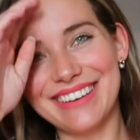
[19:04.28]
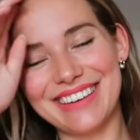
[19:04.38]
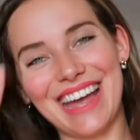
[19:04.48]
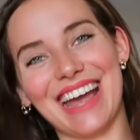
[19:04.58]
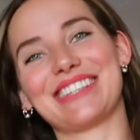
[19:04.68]

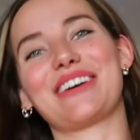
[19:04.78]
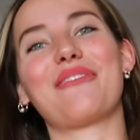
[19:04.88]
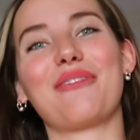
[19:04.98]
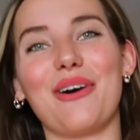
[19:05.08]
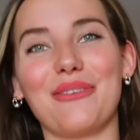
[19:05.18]
you can't
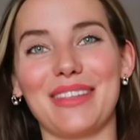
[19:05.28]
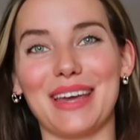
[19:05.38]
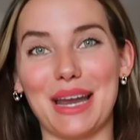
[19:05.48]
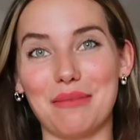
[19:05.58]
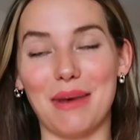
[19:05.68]
go wrong with
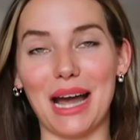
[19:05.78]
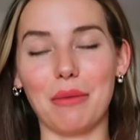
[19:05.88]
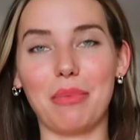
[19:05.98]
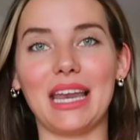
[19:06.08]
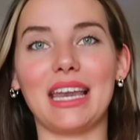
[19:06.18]
it in my
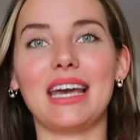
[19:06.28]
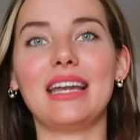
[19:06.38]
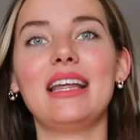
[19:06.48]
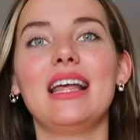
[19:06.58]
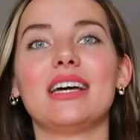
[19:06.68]
opinion,
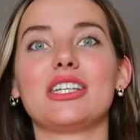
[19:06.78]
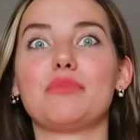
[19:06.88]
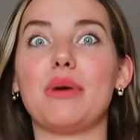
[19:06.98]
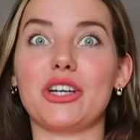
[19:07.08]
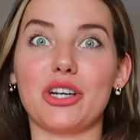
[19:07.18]

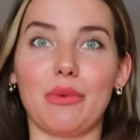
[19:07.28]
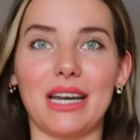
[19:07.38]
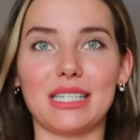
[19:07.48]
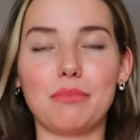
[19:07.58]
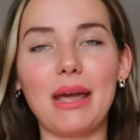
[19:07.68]
especially when
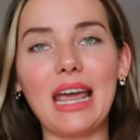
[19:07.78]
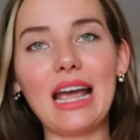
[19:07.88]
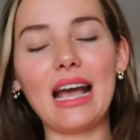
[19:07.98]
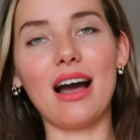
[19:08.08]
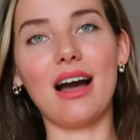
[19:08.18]
it's pink.